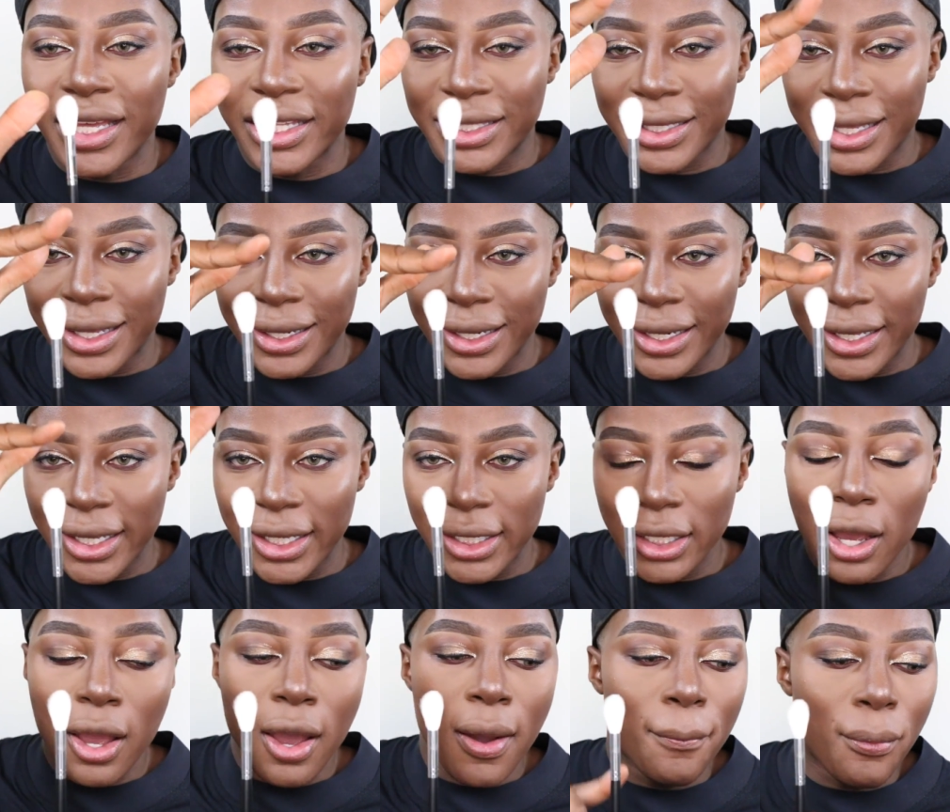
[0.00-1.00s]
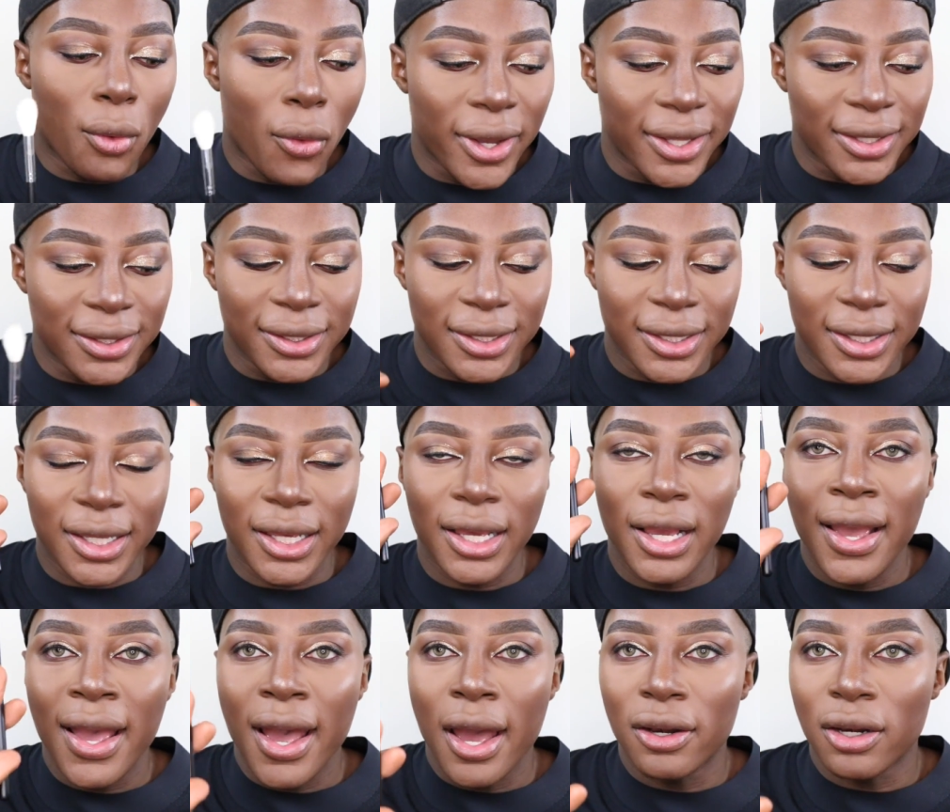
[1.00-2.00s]
It's clean, pointy,
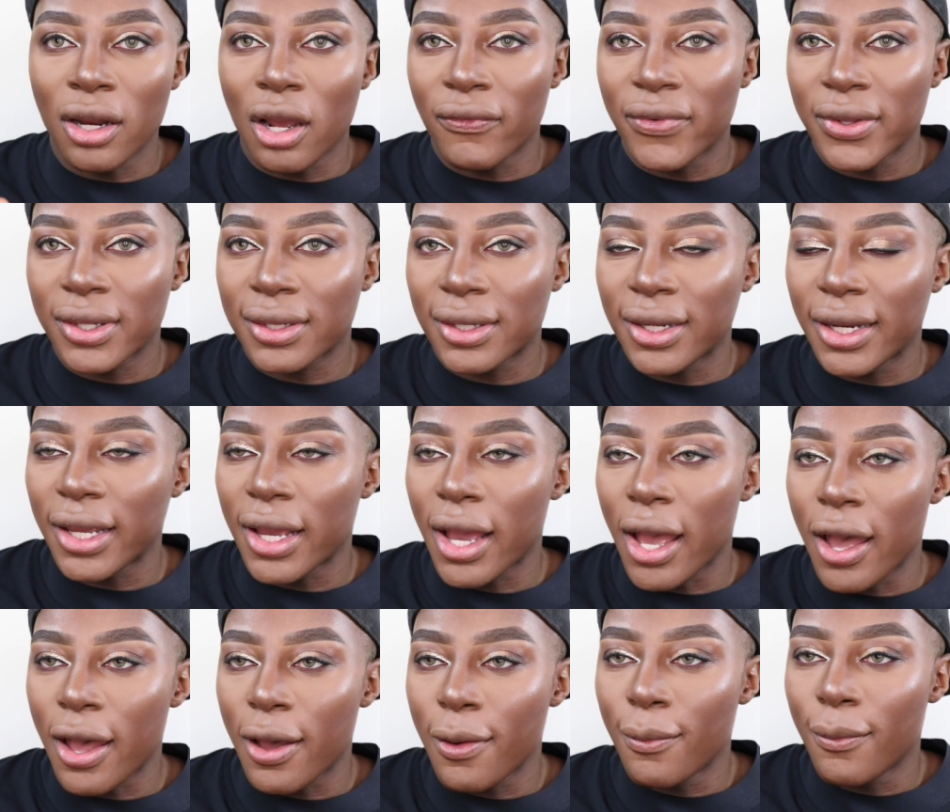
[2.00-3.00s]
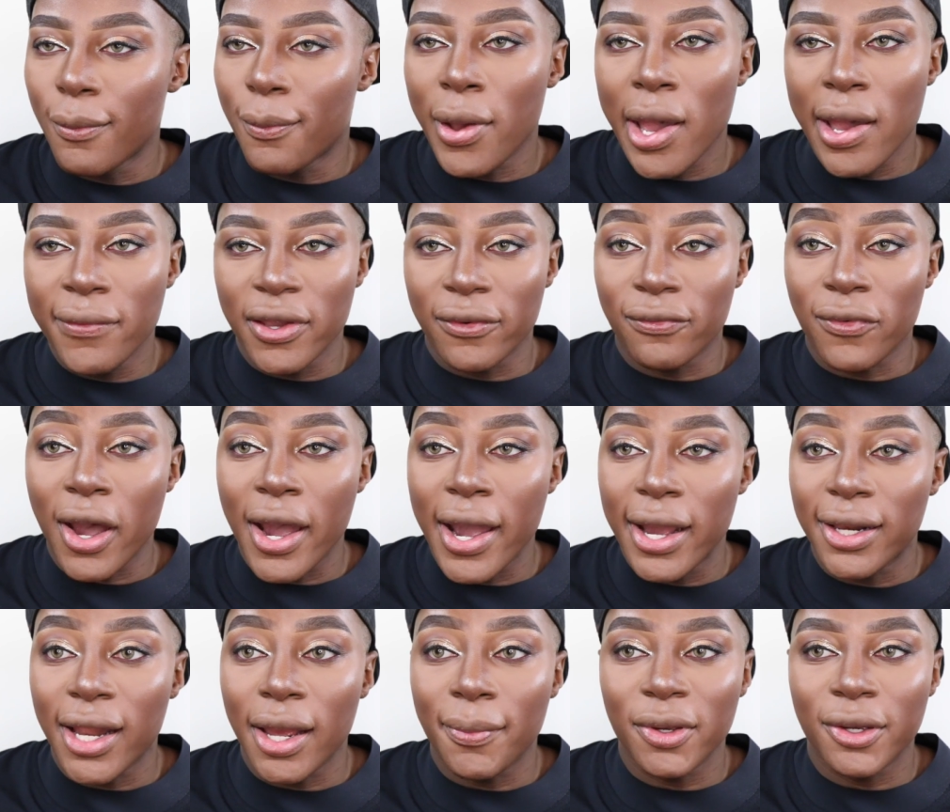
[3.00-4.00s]
and obviously perfect for
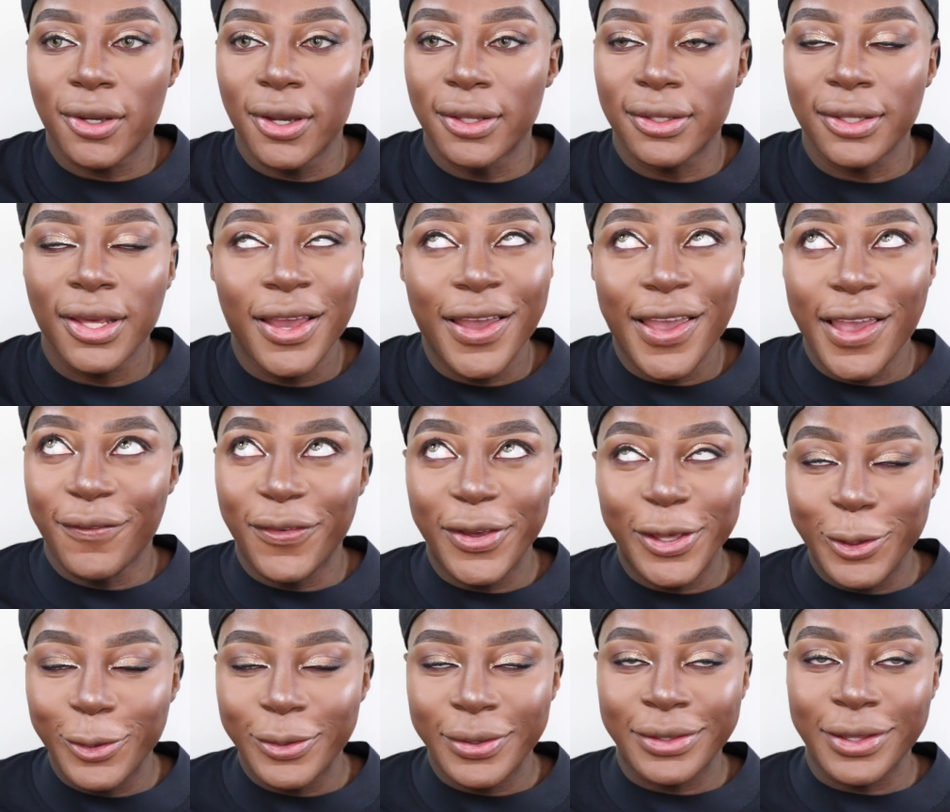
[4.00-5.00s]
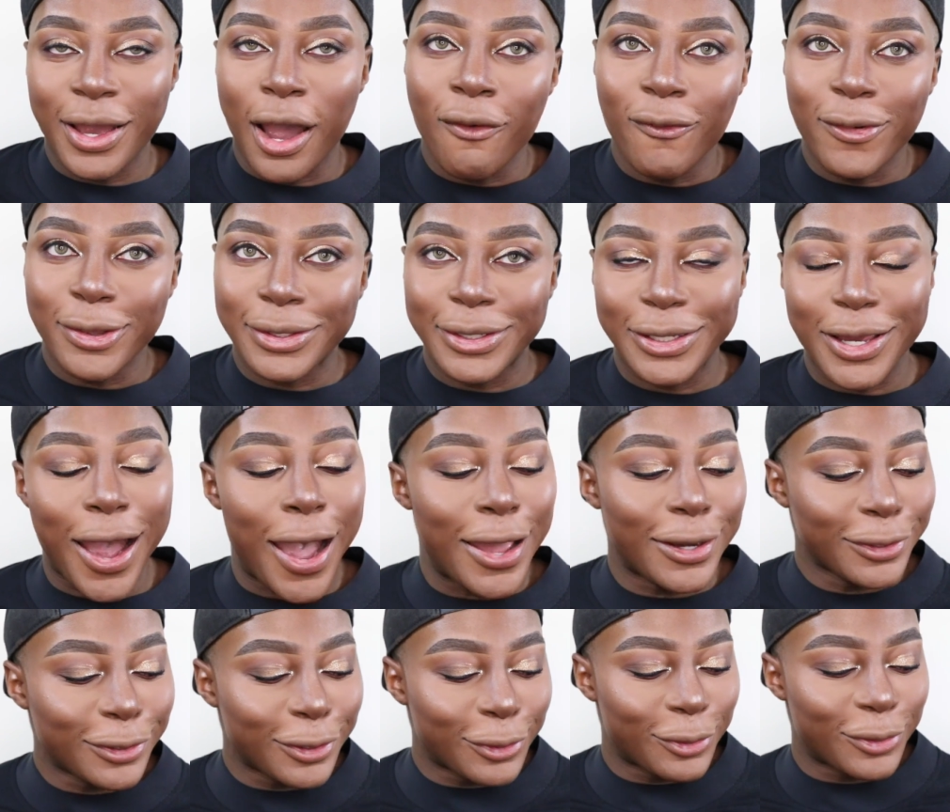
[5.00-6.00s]
highlight, because if he uses it, obviously I
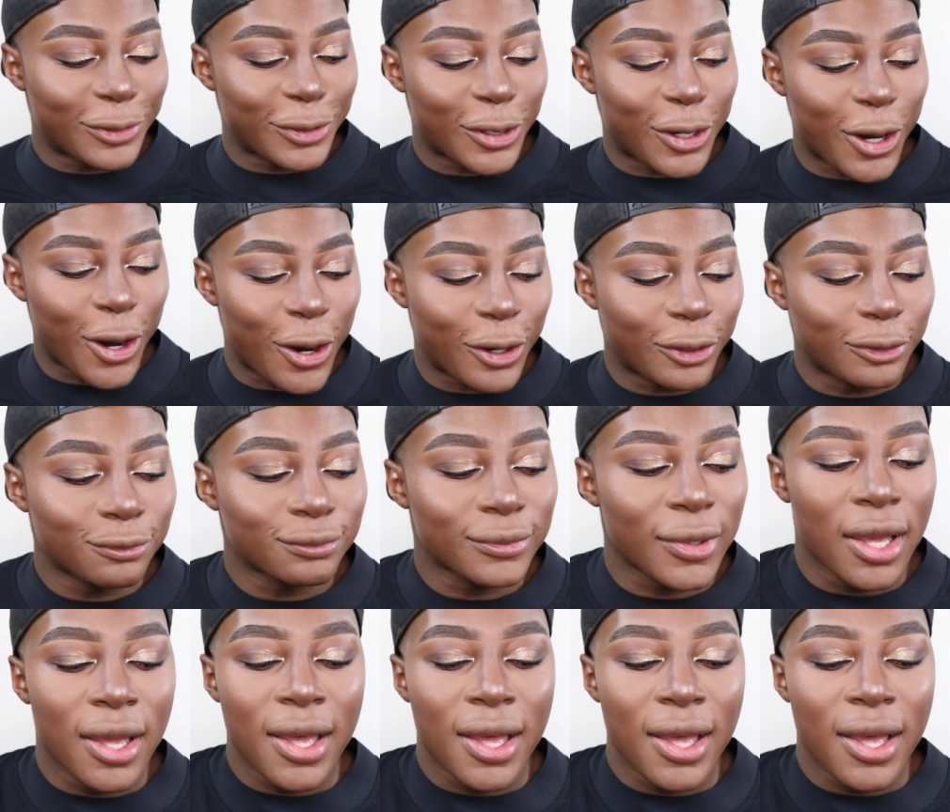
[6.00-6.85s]
need to use it, girl.